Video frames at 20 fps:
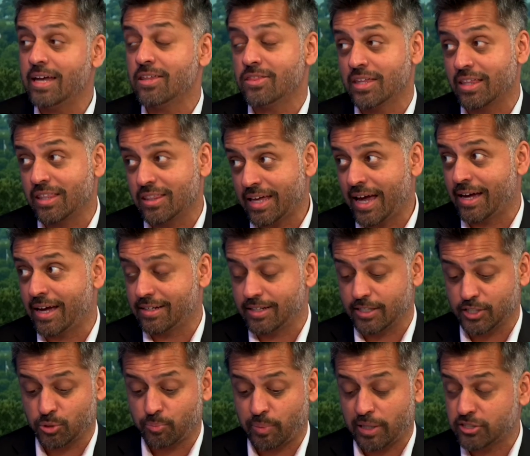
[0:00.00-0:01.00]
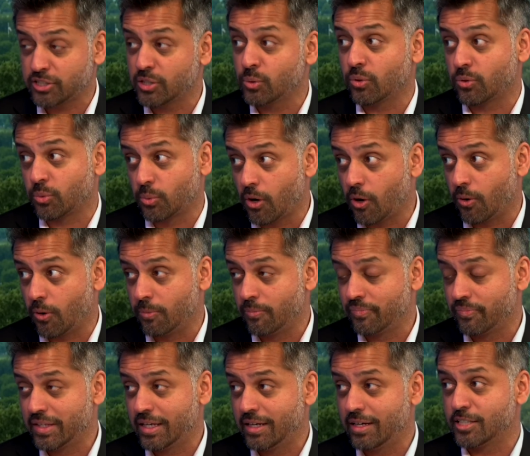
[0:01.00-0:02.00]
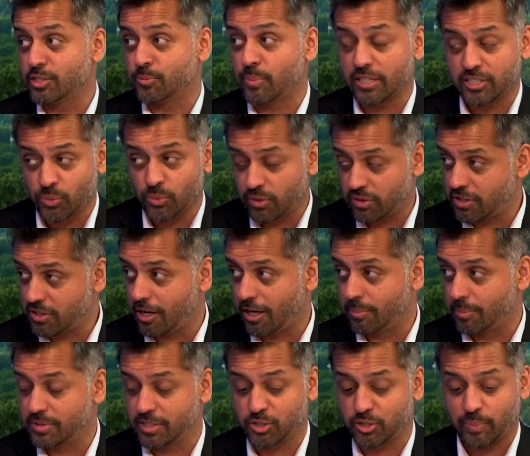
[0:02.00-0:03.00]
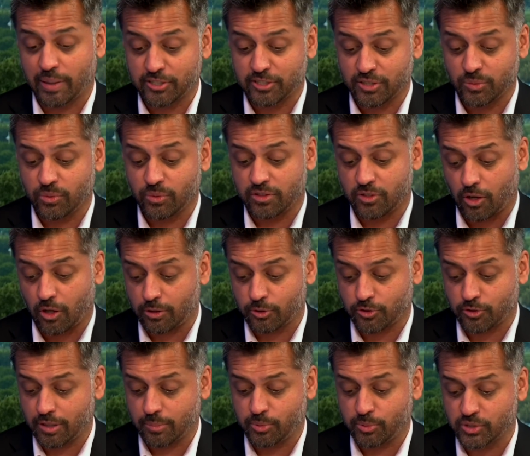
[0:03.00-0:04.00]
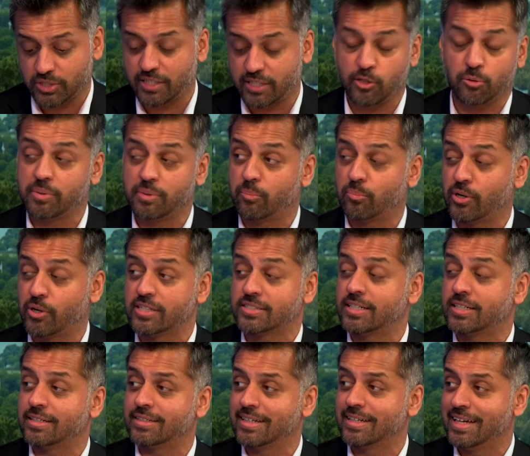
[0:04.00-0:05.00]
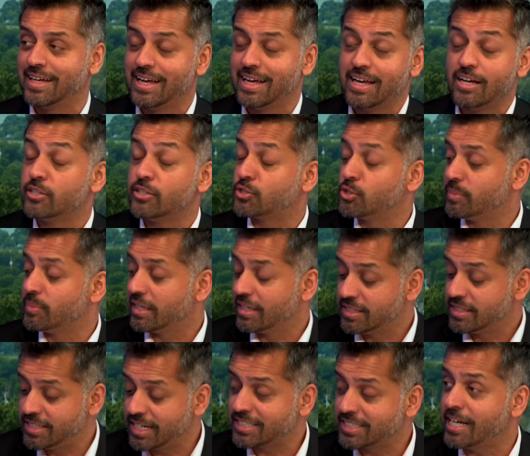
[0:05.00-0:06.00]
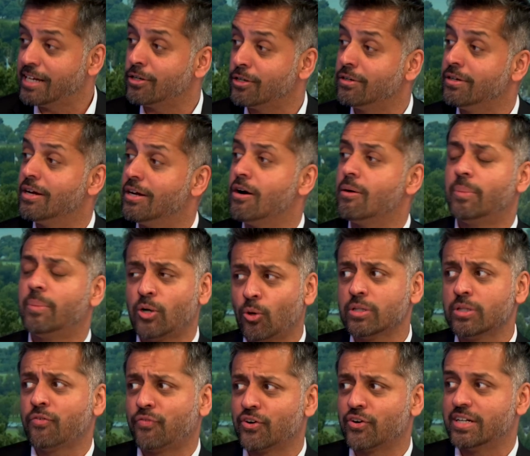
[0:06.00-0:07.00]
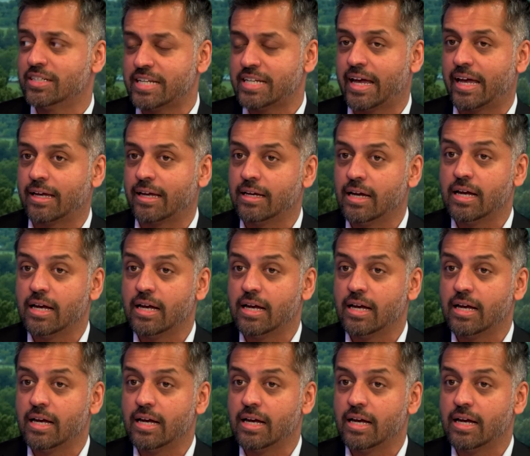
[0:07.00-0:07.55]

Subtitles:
think that, especially with Roe, especially with Dobbs, especially with Donald Trump, who said he'll be dictator, but only for a day,